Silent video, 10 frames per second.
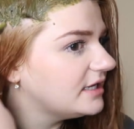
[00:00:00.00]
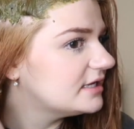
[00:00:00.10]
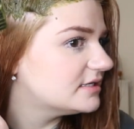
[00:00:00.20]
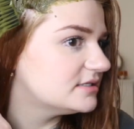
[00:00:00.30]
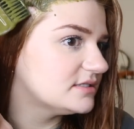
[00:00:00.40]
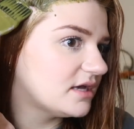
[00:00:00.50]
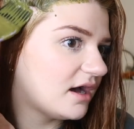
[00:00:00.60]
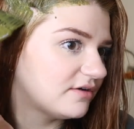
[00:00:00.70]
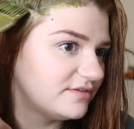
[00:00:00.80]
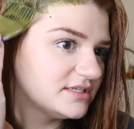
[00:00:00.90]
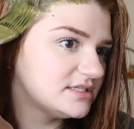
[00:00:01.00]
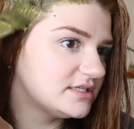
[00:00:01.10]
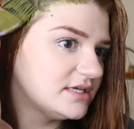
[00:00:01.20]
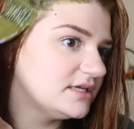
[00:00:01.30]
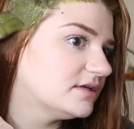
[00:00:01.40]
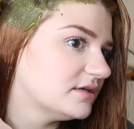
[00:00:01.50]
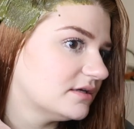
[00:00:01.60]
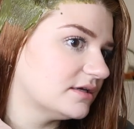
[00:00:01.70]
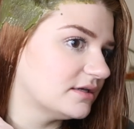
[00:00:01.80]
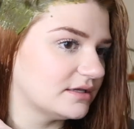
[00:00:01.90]
is obviously
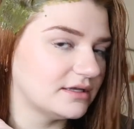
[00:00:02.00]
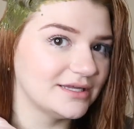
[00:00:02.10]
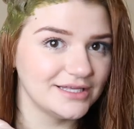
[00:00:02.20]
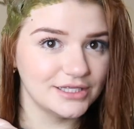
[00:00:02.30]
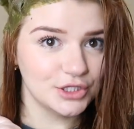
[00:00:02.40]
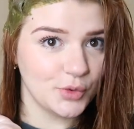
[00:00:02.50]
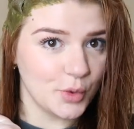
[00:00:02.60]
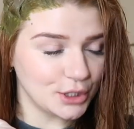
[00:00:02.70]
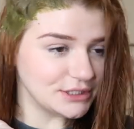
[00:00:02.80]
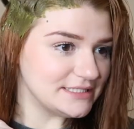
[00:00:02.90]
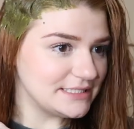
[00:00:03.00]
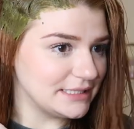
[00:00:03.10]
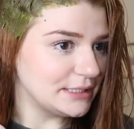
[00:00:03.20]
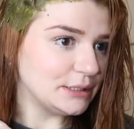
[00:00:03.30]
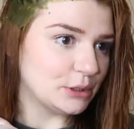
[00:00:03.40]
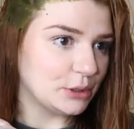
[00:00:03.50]
the world is a little